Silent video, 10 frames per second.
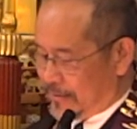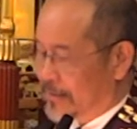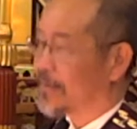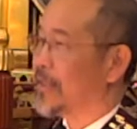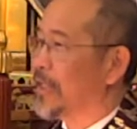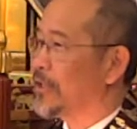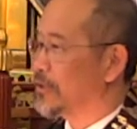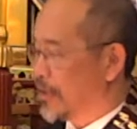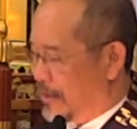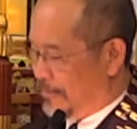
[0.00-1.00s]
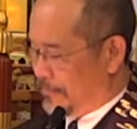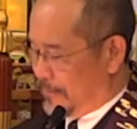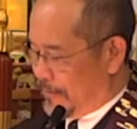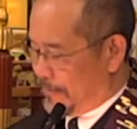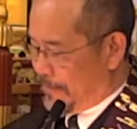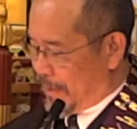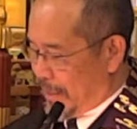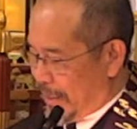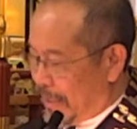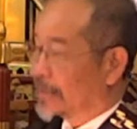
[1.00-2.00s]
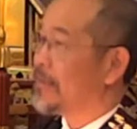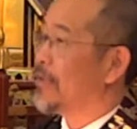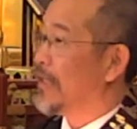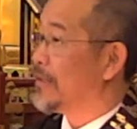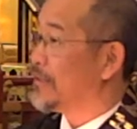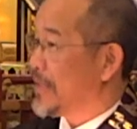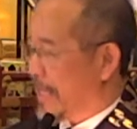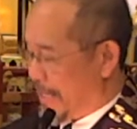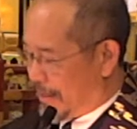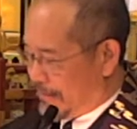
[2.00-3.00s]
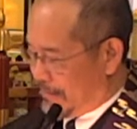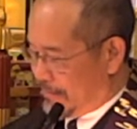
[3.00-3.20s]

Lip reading: to stay sharp, and to entertain.